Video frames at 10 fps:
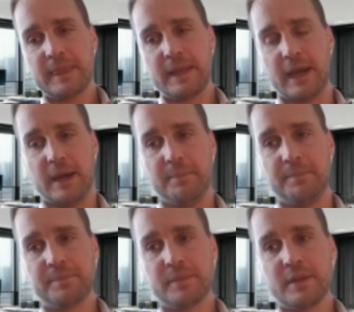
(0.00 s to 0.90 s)

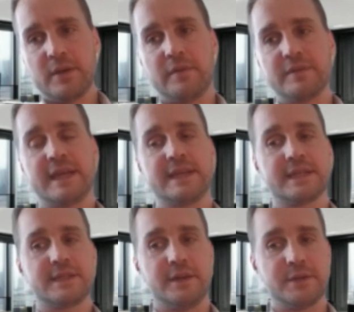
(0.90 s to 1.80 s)
obviously
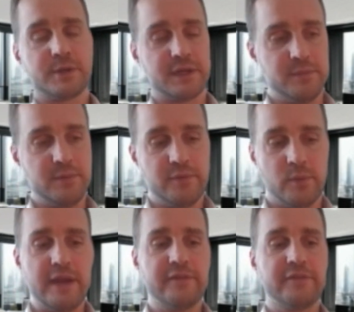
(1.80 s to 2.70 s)
Kazakhstan is trying to move
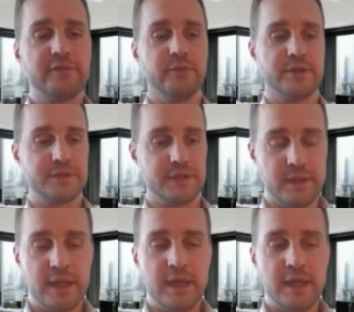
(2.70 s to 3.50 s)
away from Russia.